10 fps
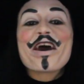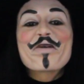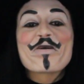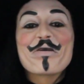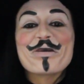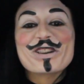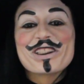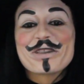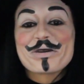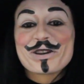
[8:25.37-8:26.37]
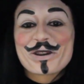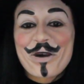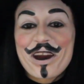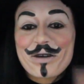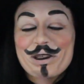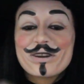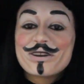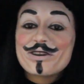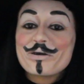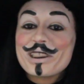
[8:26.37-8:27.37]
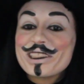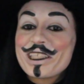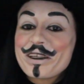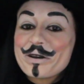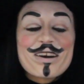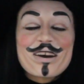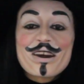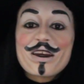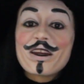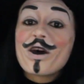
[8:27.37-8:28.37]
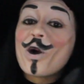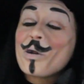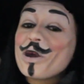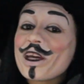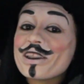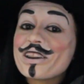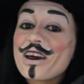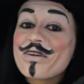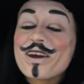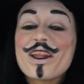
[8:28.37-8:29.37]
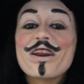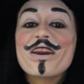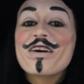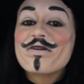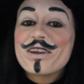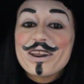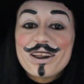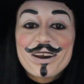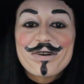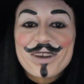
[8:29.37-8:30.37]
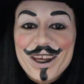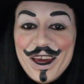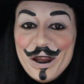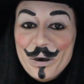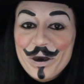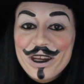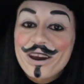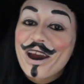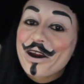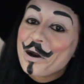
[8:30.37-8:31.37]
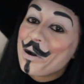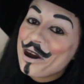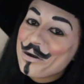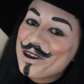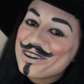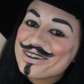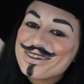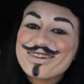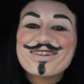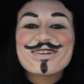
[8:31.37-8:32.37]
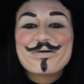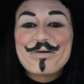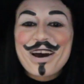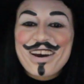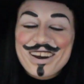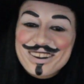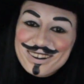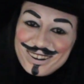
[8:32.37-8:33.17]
And remember to subscribe to my channel. And hope you guys have a lovely, lovely Halloween. I know I will. Bye.